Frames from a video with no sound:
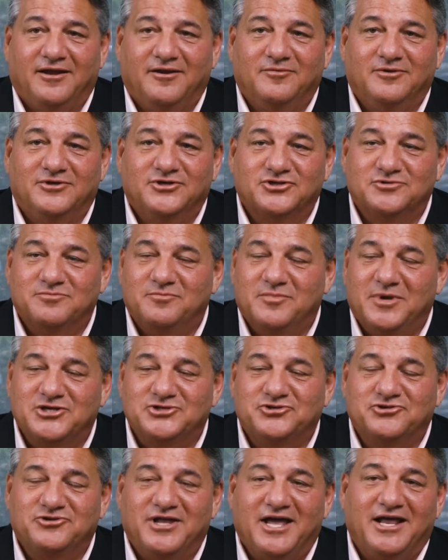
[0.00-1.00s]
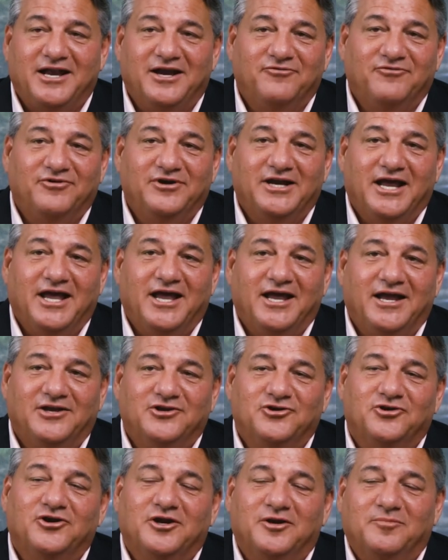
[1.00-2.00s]
And just measure that every
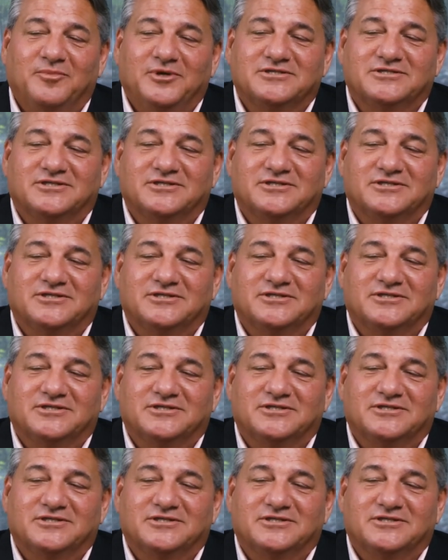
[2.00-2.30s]
day, and you're going to be